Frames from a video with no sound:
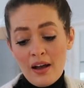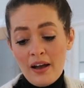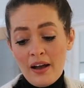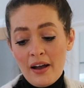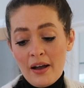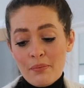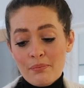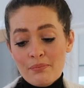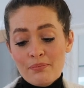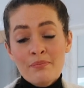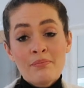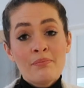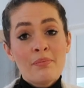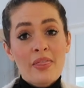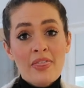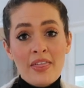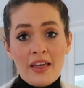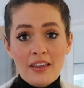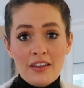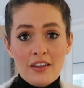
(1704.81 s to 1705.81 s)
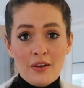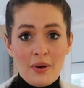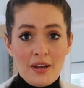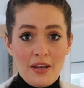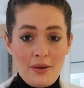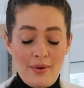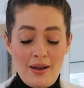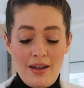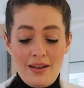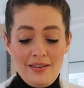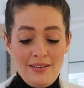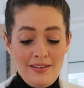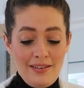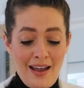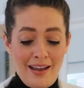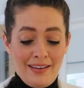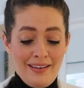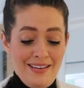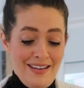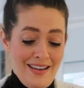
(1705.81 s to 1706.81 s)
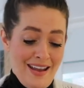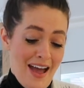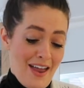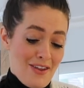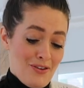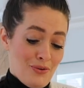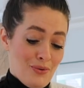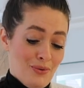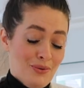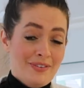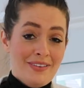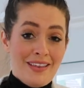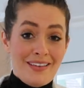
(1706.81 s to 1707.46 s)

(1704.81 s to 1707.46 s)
Um, but thank you anyway, Yankee candles.